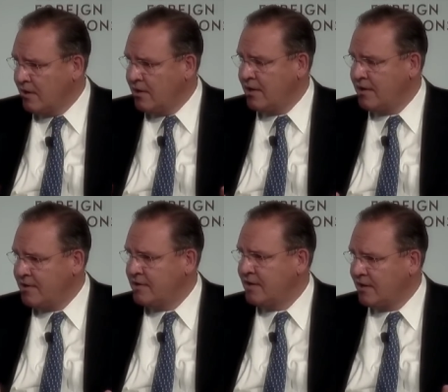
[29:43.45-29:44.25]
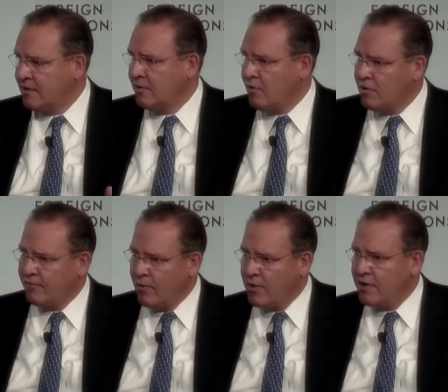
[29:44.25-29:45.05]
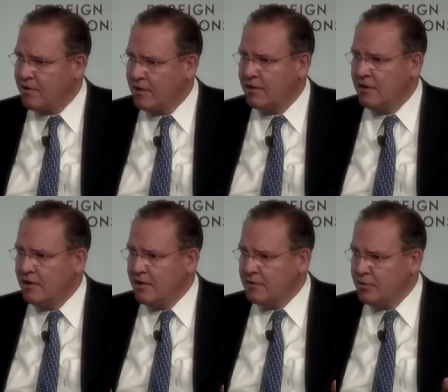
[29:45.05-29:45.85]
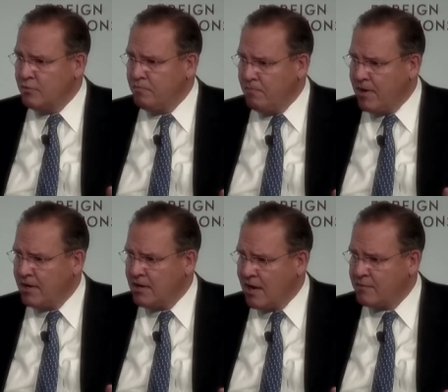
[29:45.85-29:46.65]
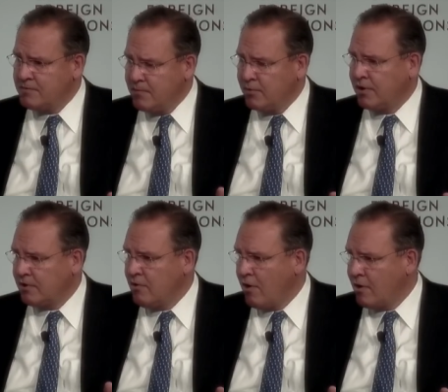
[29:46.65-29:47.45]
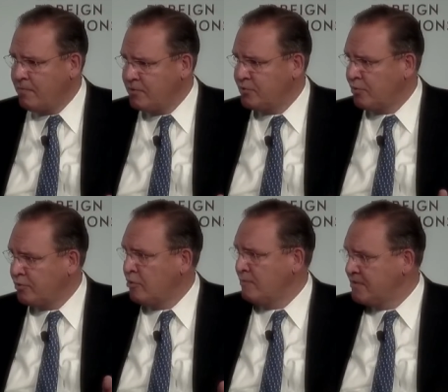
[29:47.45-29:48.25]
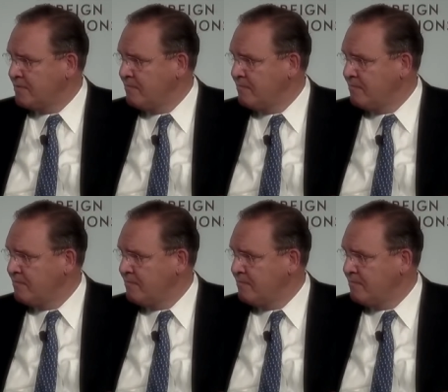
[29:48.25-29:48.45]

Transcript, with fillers: You need to take the long view. And I think too many times people get caught up in short-termism.